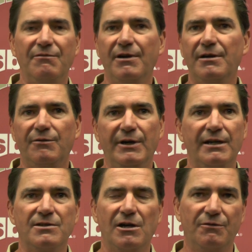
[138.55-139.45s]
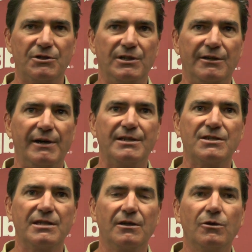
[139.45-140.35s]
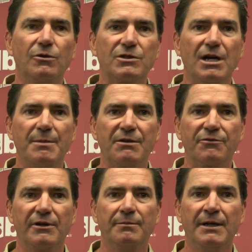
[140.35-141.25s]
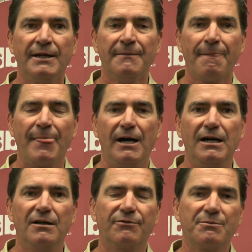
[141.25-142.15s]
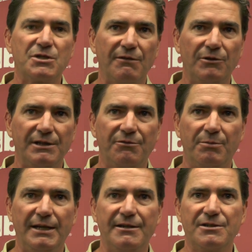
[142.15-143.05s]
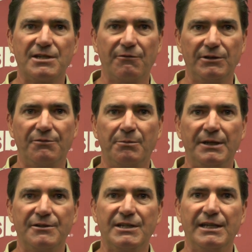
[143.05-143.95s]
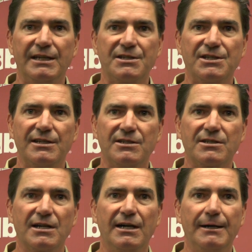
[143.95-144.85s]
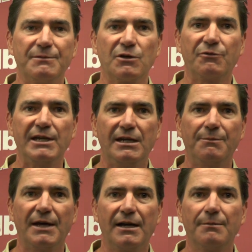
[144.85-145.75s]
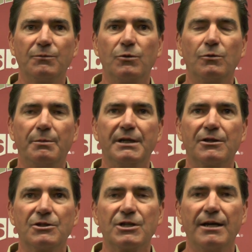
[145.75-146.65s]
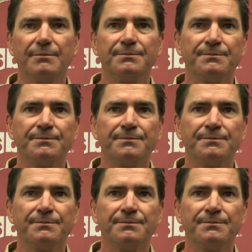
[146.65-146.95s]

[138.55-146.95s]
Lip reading: Very, very unselfishly. Great to see the goals coming from several different players, getting assists. So if we can keep that up, we'll be in good shape.